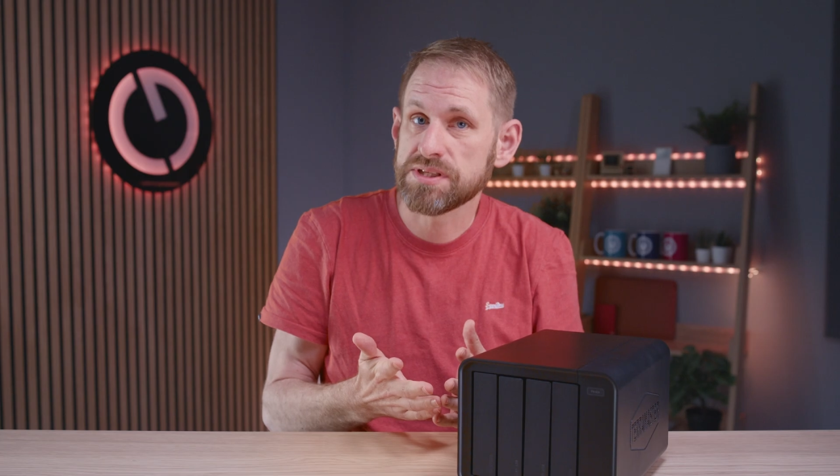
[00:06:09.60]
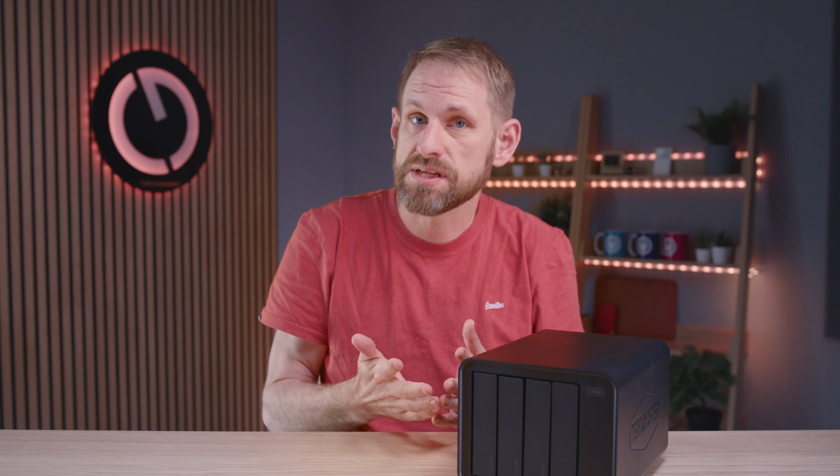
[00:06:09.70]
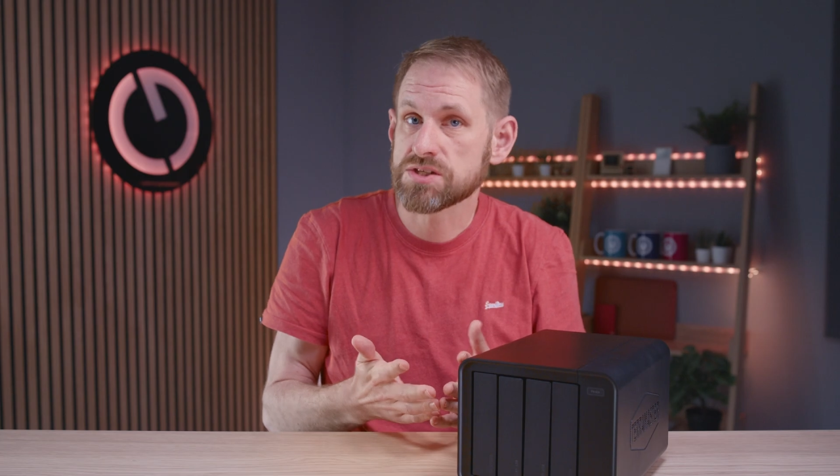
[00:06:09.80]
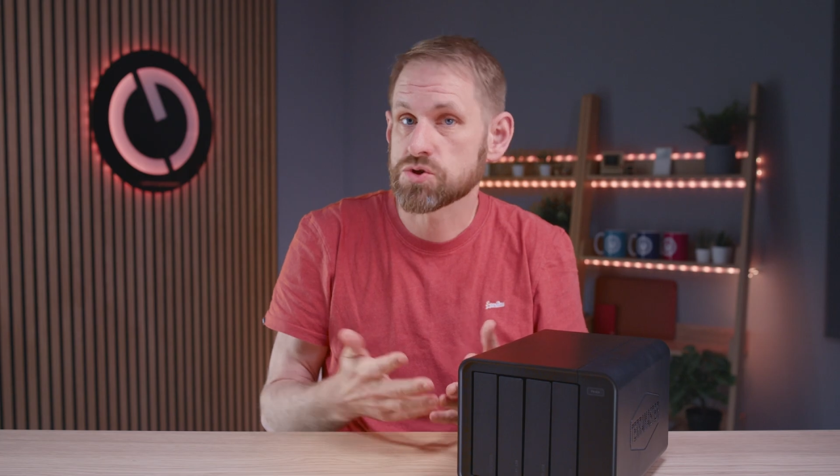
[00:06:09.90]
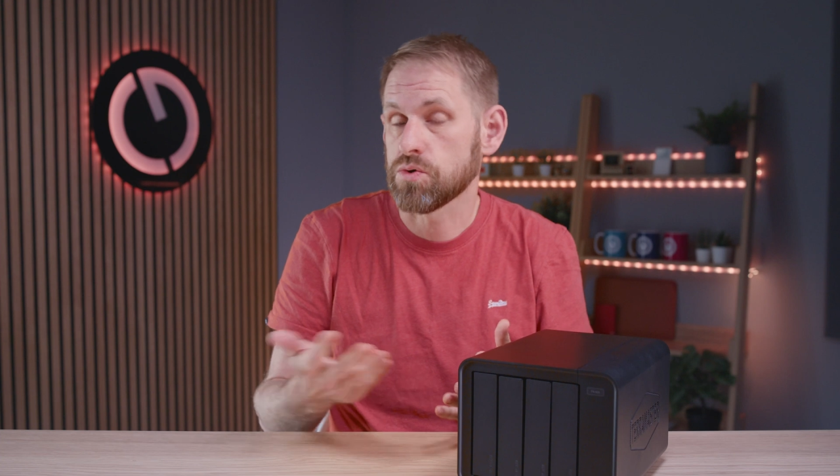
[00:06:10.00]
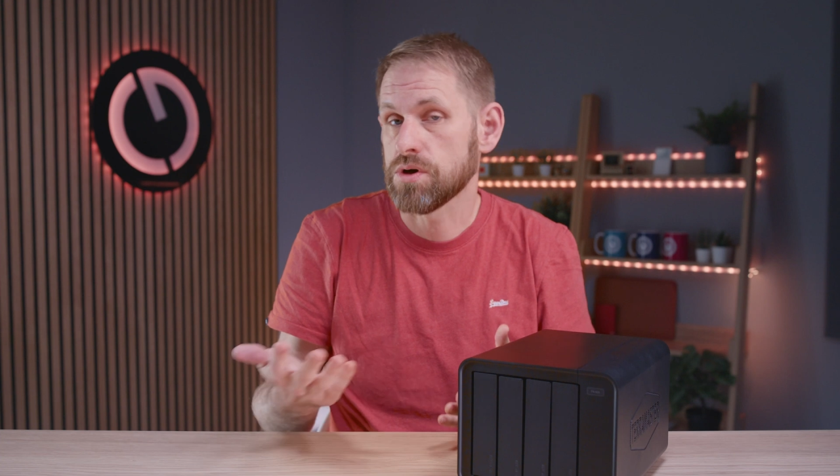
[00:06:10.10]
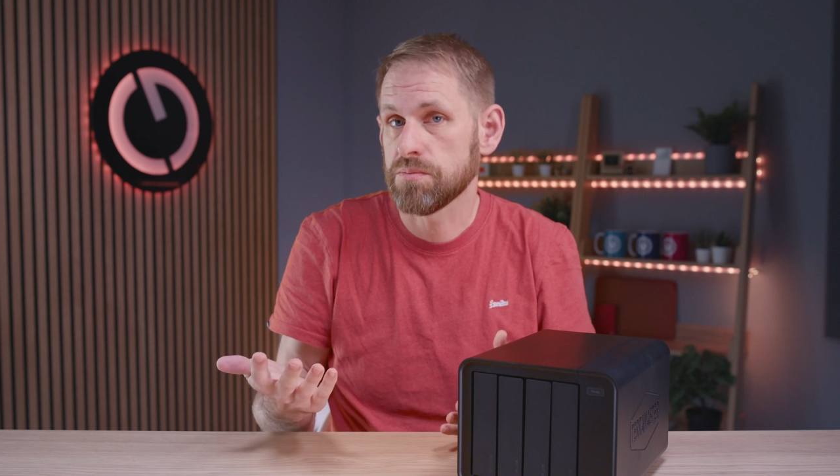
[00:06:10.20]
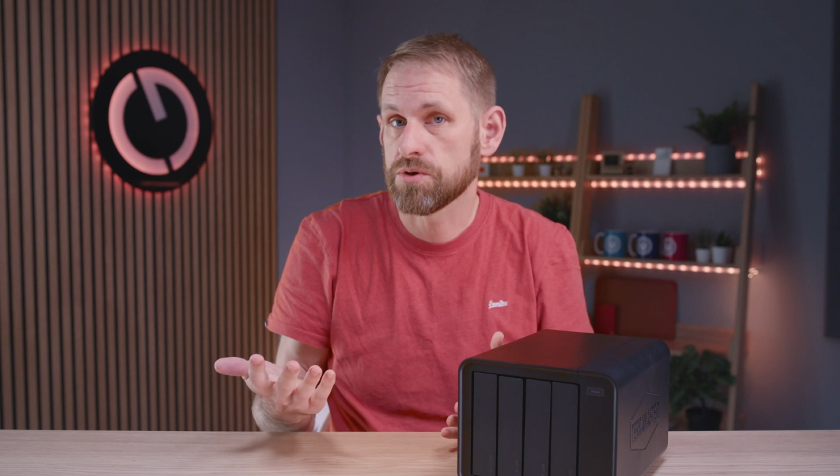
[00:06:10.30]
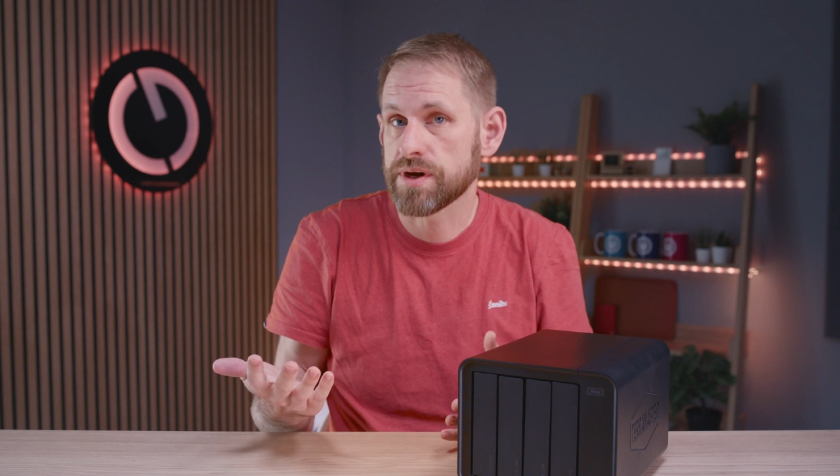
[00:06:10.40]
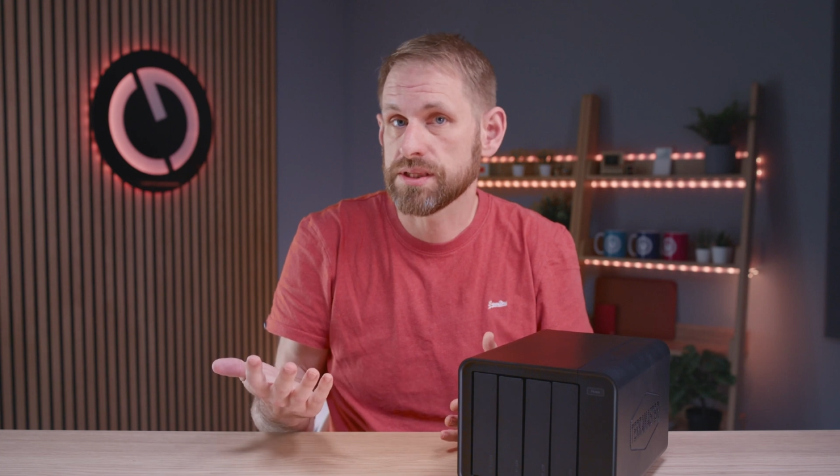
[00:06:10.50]
a disk or
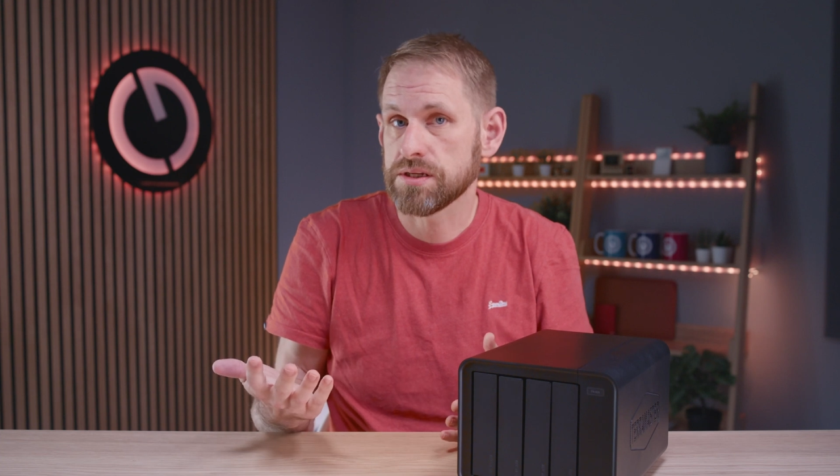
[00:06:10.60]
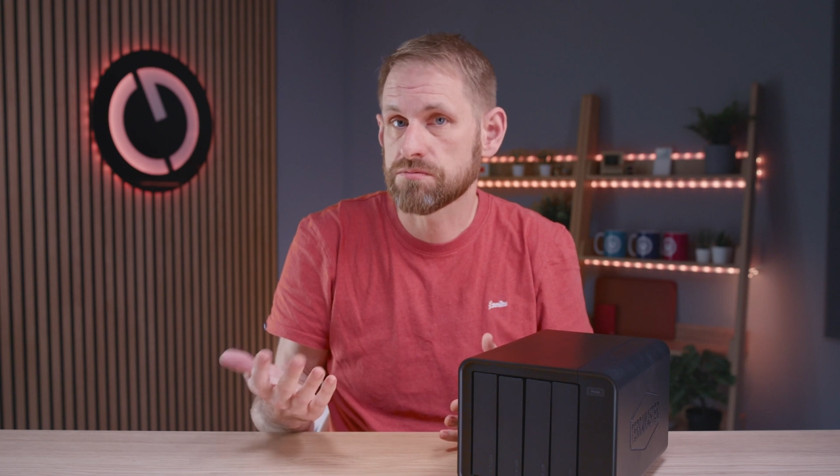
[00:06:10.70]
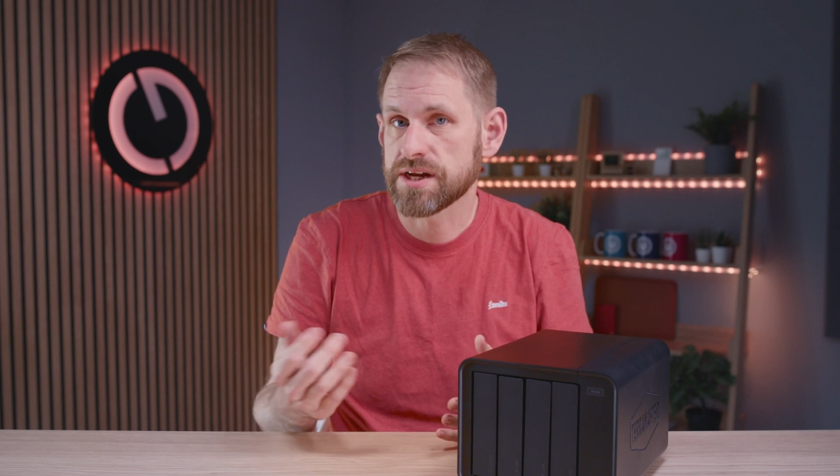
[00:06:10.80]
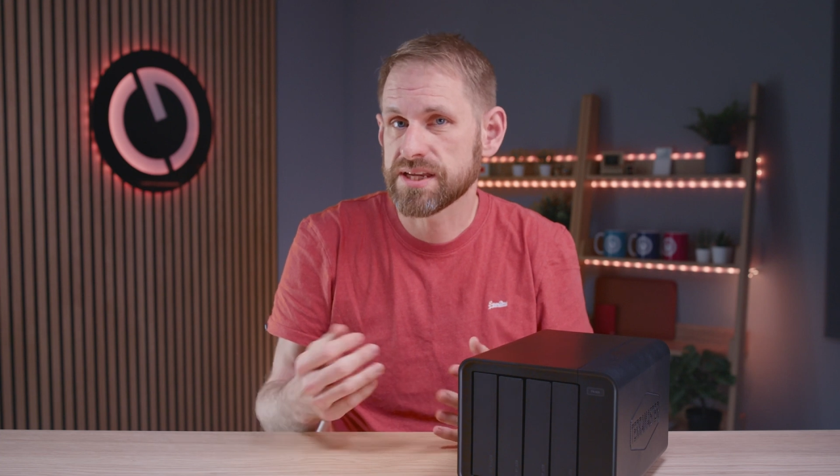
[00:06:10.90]
upgrade the array,